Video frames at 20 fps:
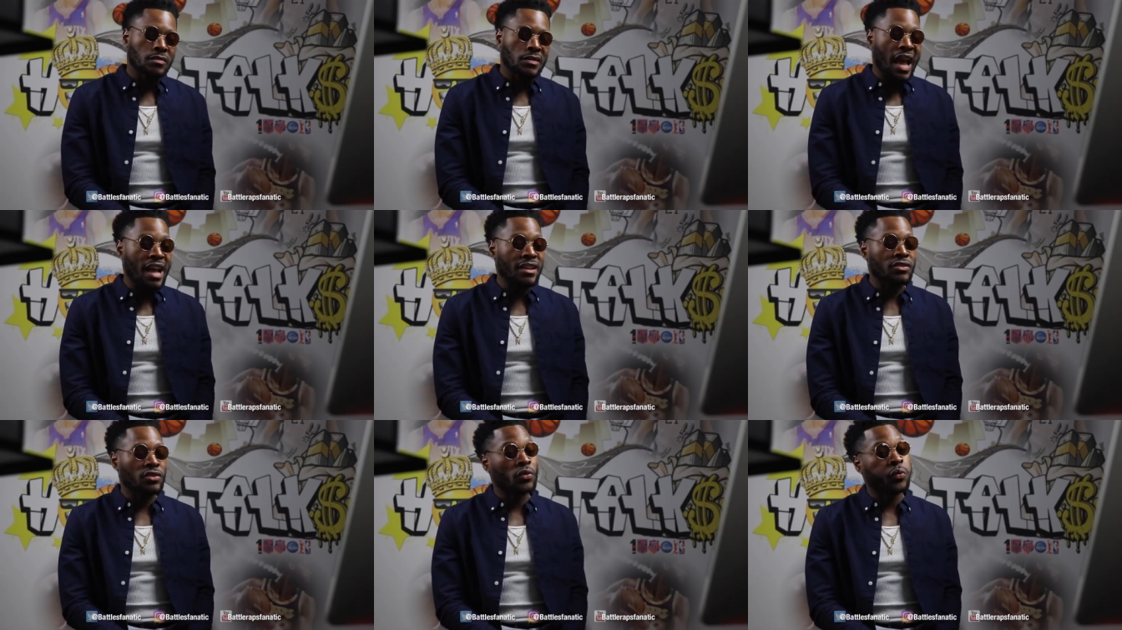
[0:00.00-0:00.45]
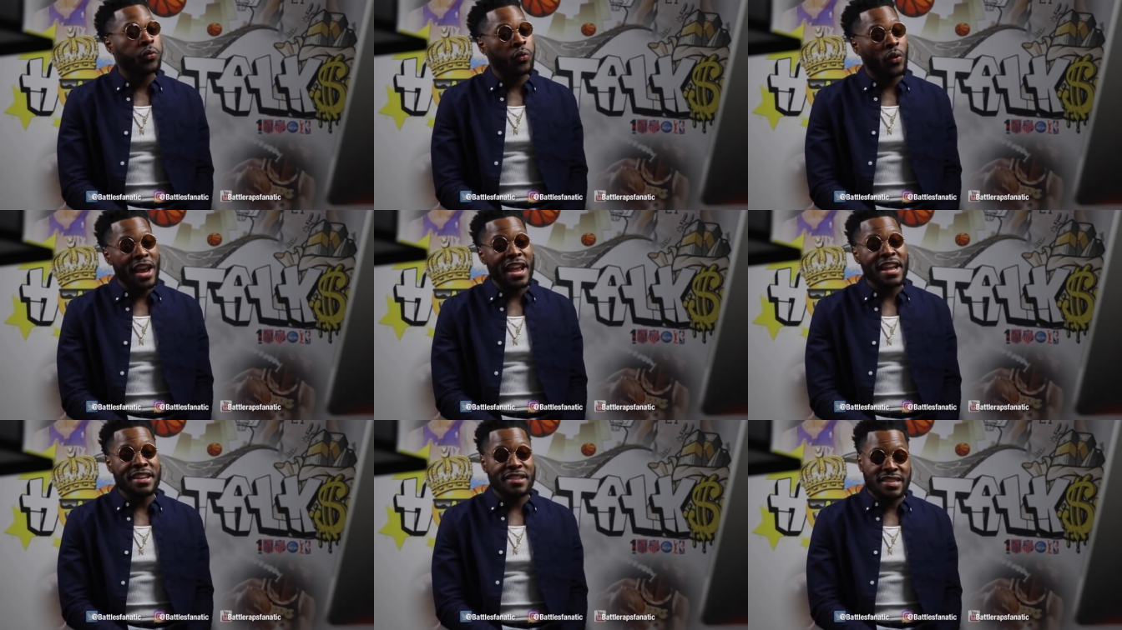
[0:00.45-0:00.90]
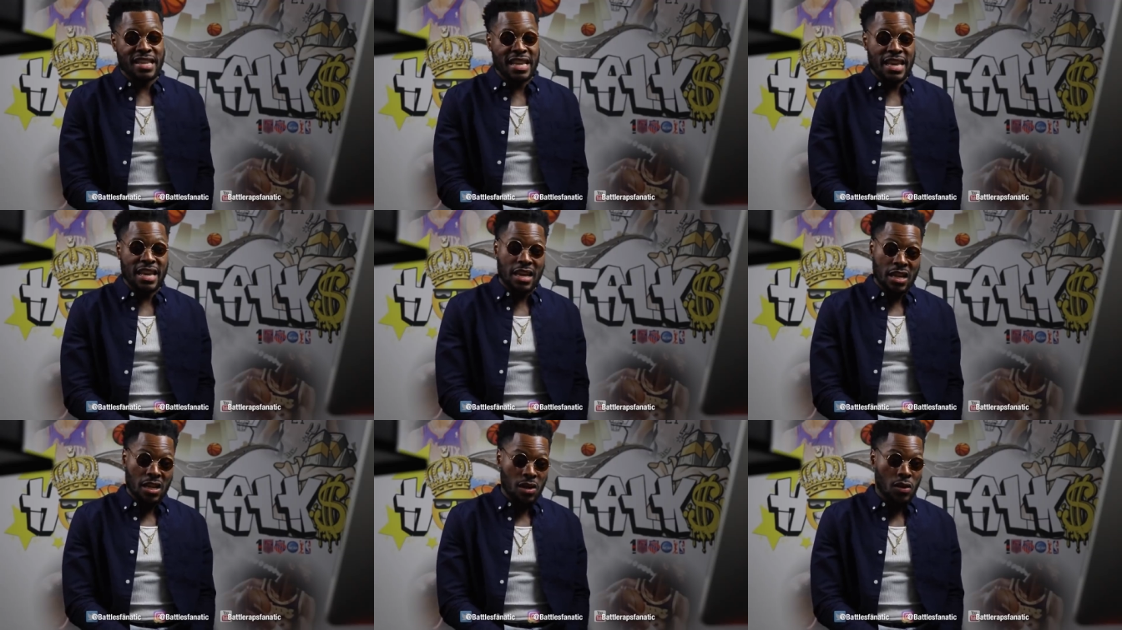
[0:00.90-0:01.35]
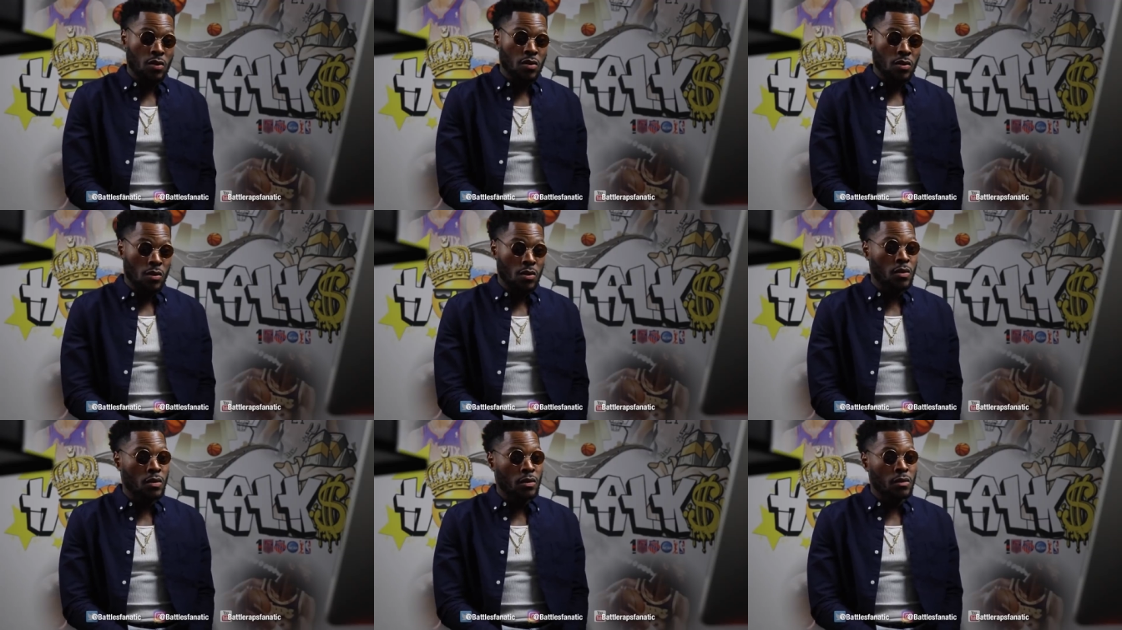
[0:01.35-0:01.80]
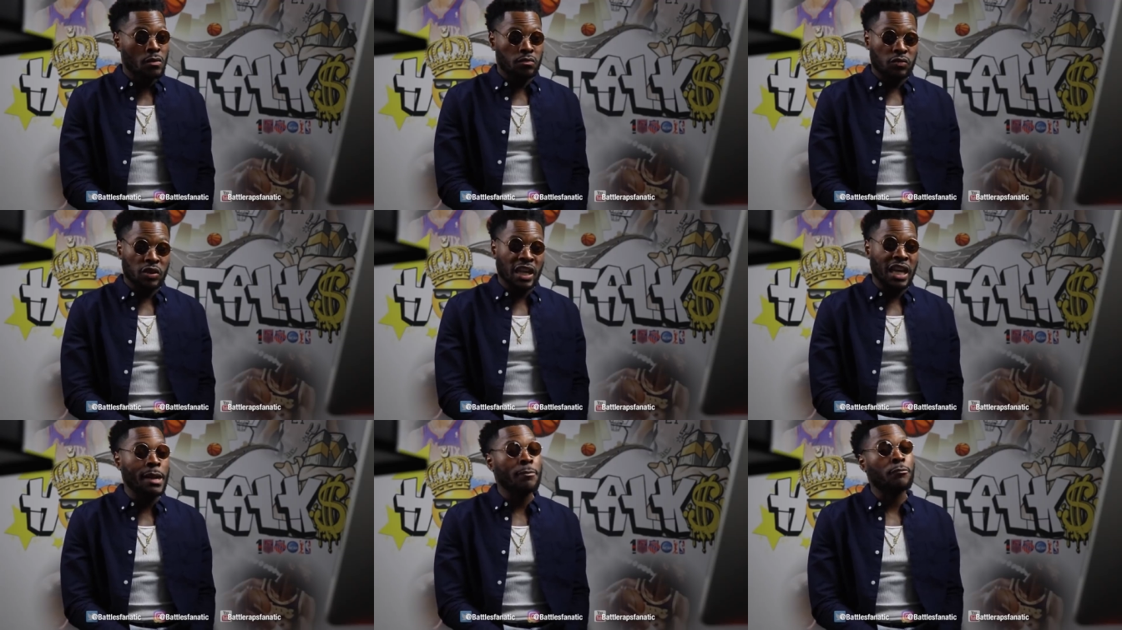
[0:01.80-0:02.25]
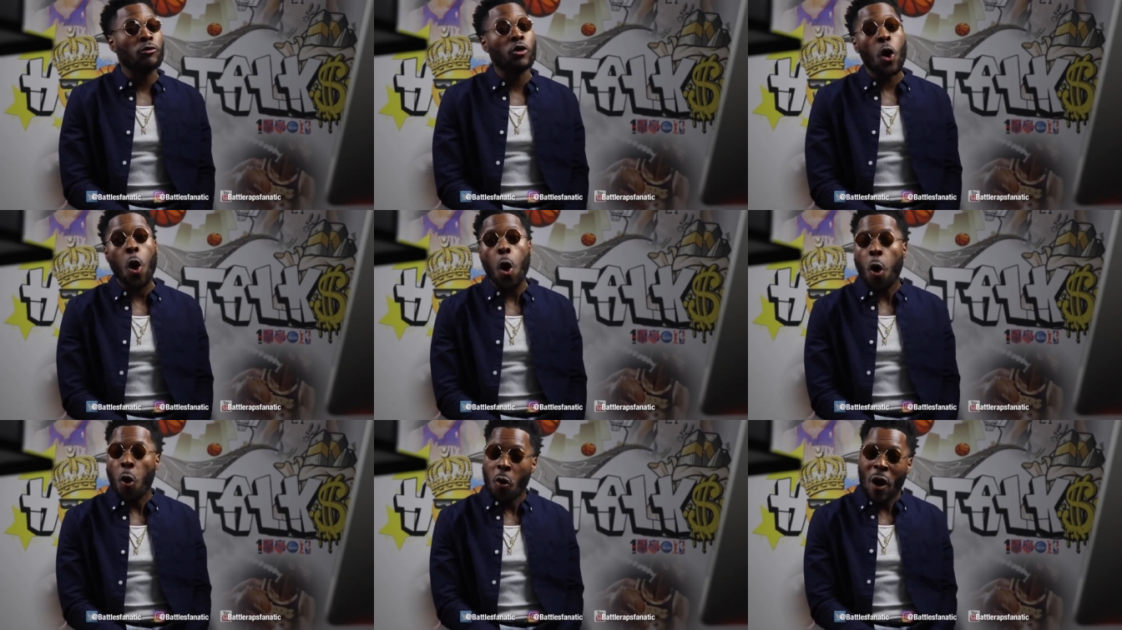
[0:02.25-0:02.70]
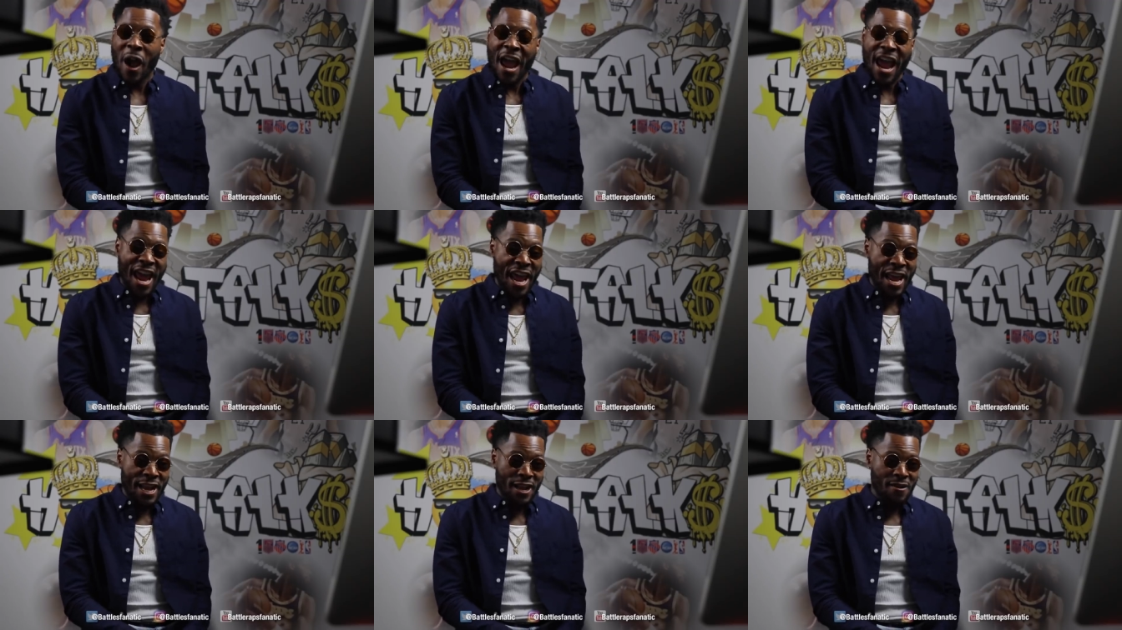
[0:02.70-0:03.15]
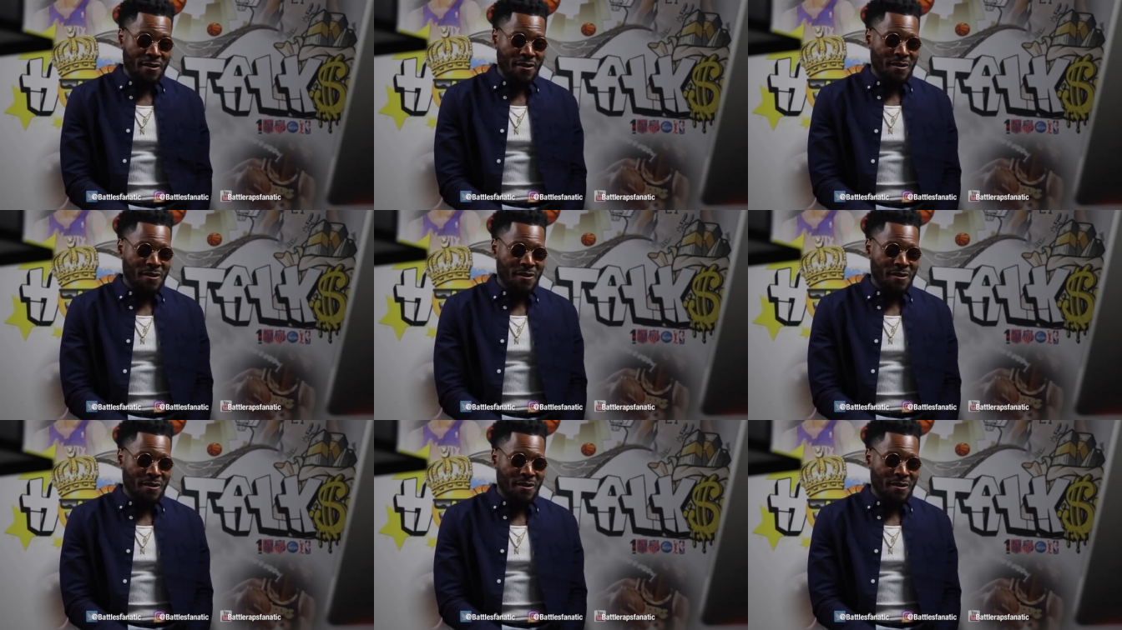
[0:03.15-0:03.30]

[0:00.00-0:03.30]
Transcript: That's crazy. You keep going.